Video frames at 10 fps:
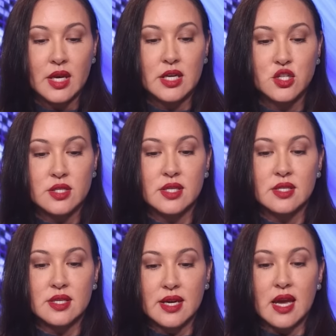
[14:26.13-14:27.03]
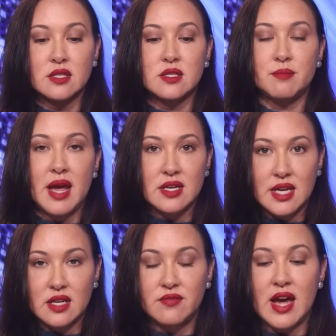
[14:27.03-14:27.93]
He just is against
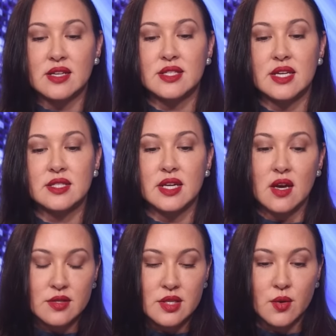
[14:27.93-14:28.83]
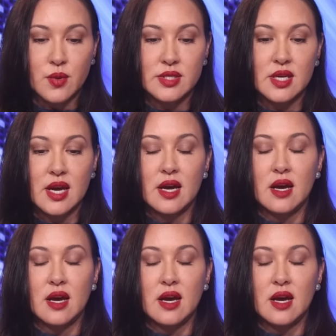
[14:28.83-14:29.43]
mandated vaccines, and he also was